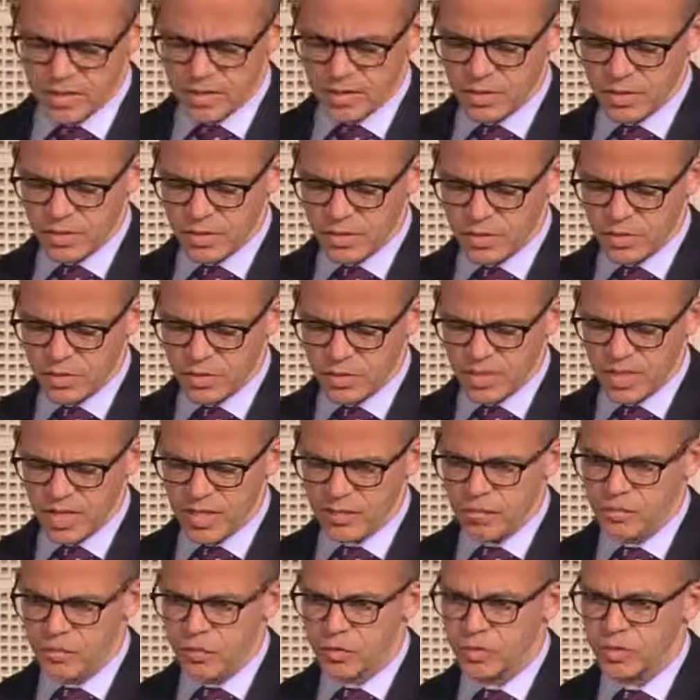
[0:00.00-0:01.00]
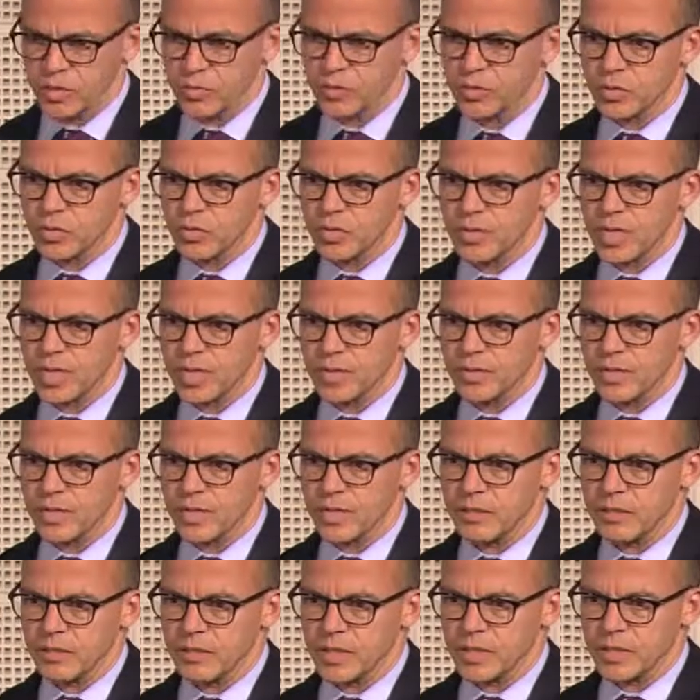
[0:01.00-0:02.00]
I, I, should say, for, for drug
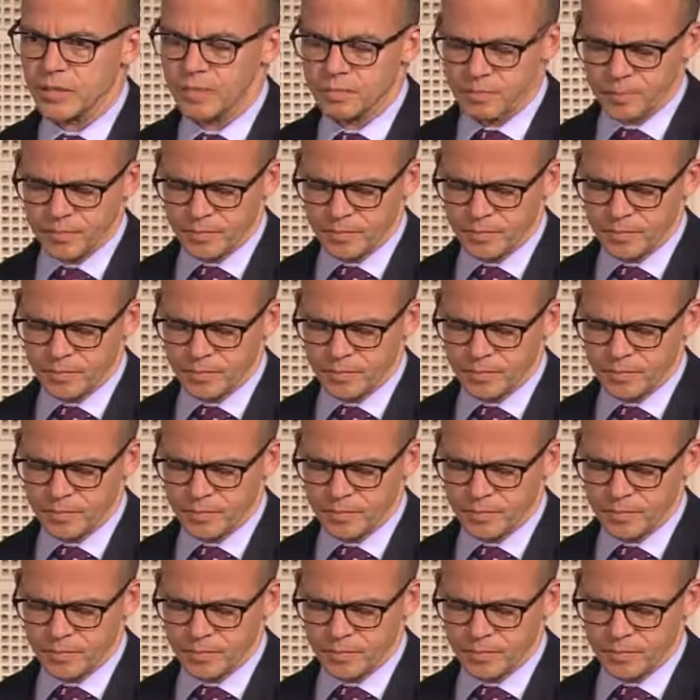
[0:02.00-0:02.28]
delivery.